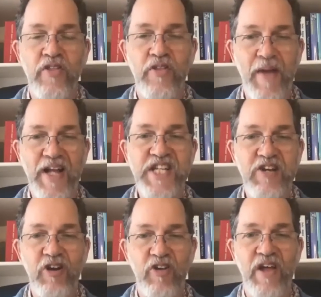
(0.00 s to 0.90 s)
The
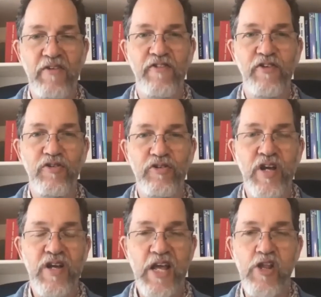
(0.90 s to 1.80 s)
bacteria on that
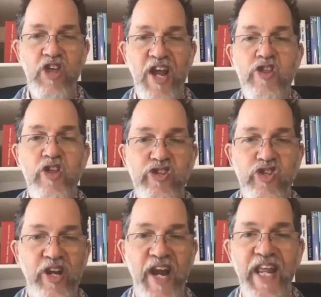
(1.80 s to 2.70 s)
food exchange
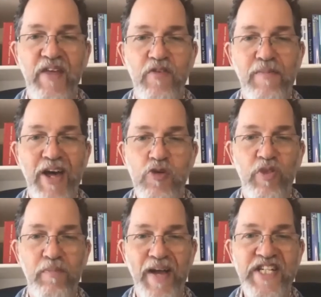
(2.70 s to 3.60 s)
genetic information
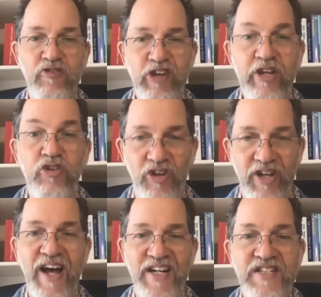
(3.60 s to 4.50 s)
with the bacteria in your
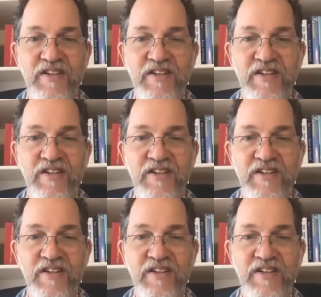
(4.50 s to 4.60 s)
gut.